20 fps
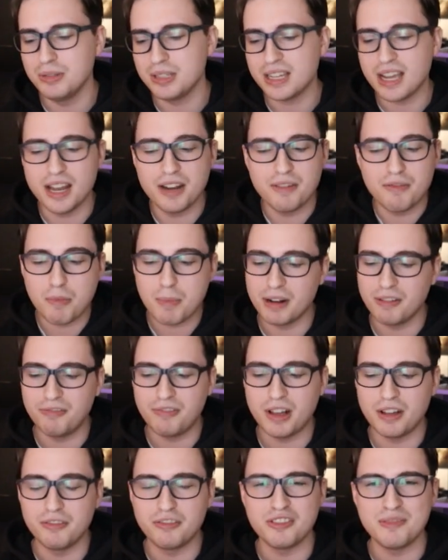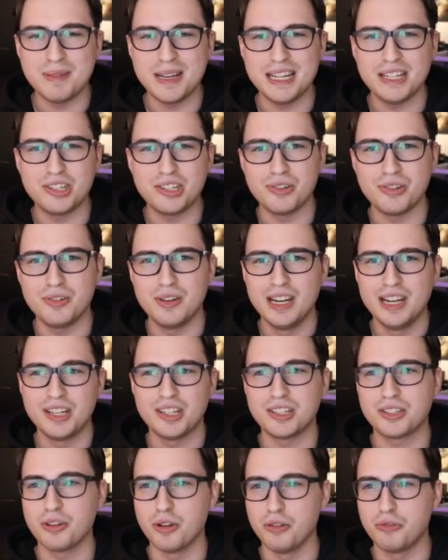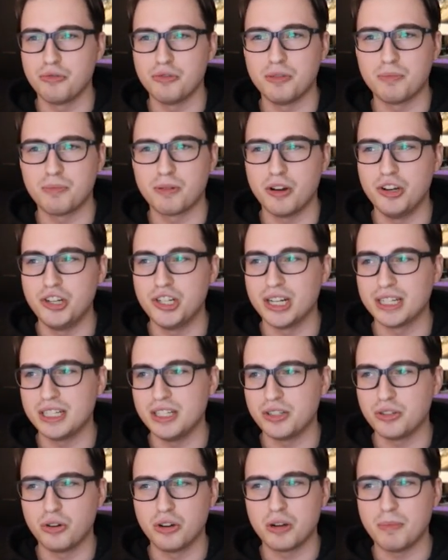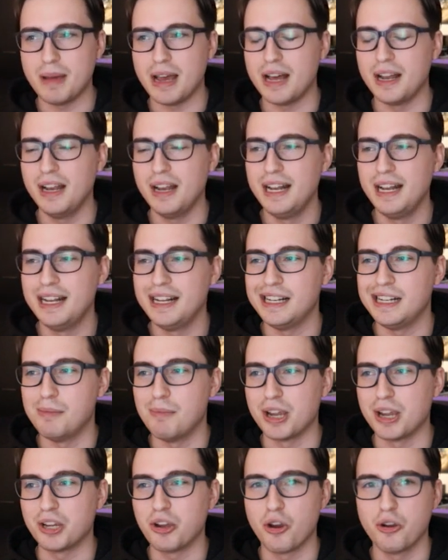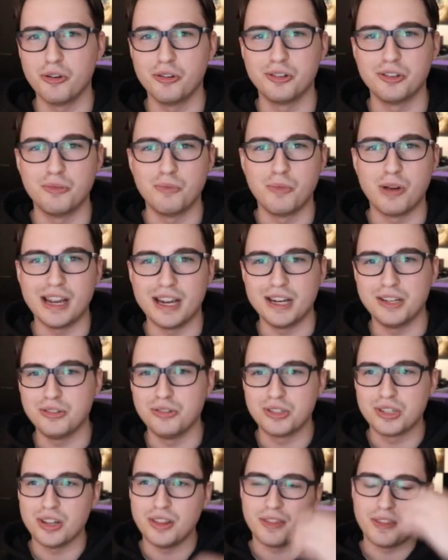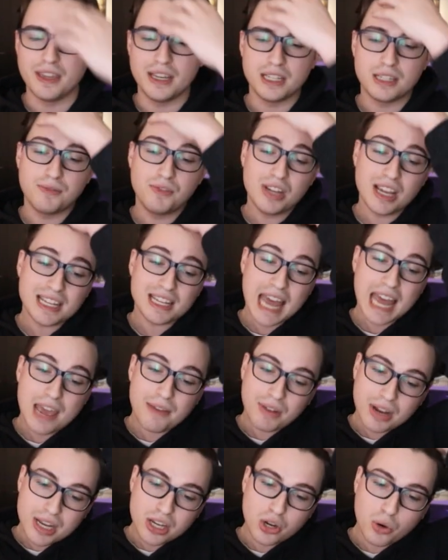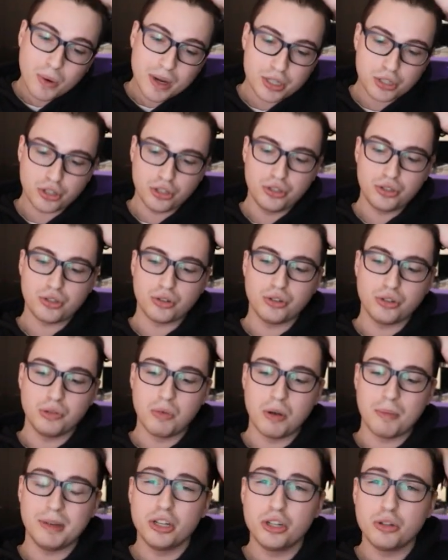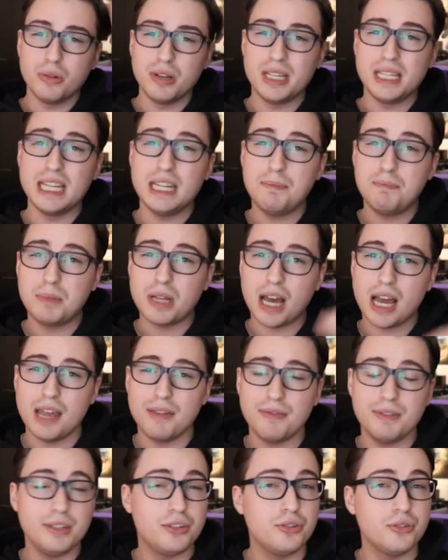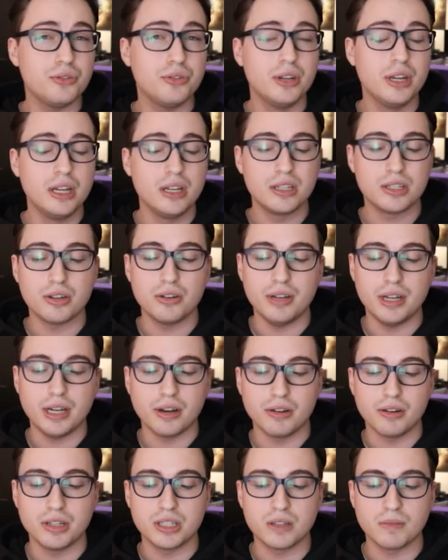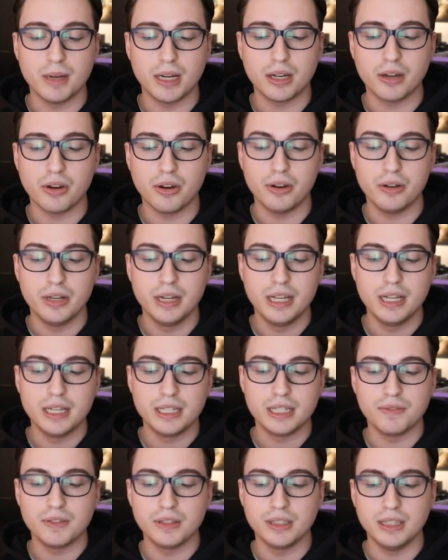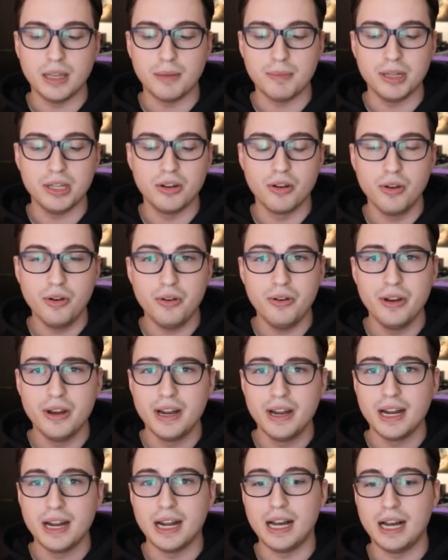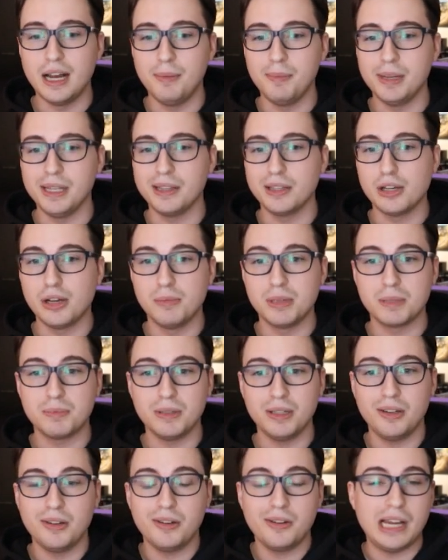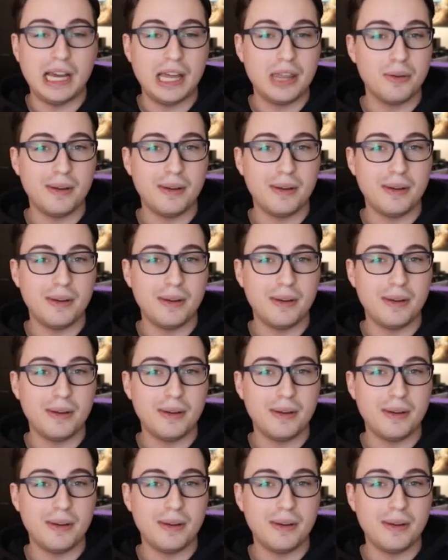It was kind of a bit of fun for me to just go through the project and talk about my code and why I do certain things. If you guys have any questions or you want me to do a deep dive into certain areas of my code, definitely let me know in the comments below.